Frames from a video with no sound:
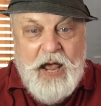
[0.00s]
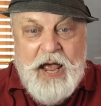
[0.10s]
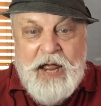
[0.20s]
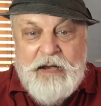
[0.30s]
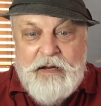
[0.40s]

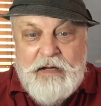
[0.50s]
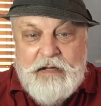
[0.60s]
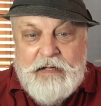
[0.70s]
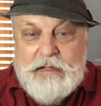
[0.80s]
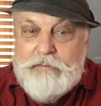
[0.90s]
And
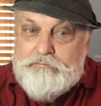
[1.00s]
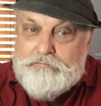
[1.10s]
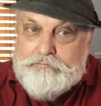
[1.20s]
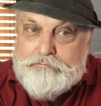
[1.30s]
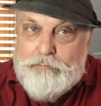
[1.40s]

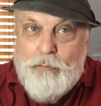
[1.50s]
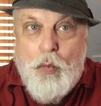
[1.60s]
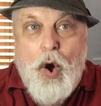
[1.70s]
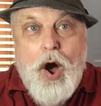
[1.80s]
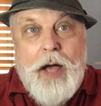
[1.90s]

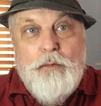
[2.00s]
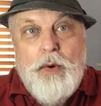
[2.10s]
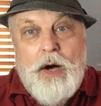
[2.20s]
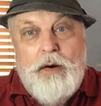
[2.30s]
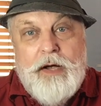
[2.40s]
why?
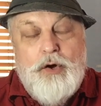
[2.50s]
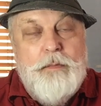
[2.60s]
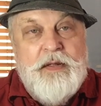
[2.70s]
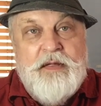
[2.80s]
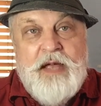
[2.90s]
Well, it could
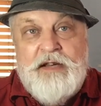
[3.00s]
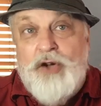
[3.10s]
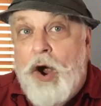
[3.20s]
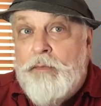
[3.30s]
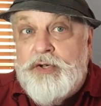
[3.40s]
be that they're
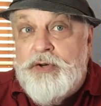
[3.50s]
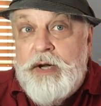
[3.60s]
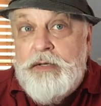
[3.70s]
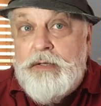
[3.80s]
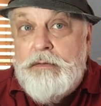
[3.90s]
time
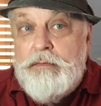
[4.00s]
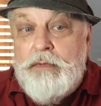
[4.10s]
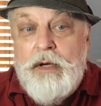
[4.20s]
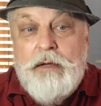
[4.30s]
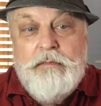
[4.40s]
restraints,
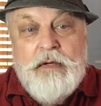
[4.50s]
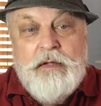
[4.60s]
right?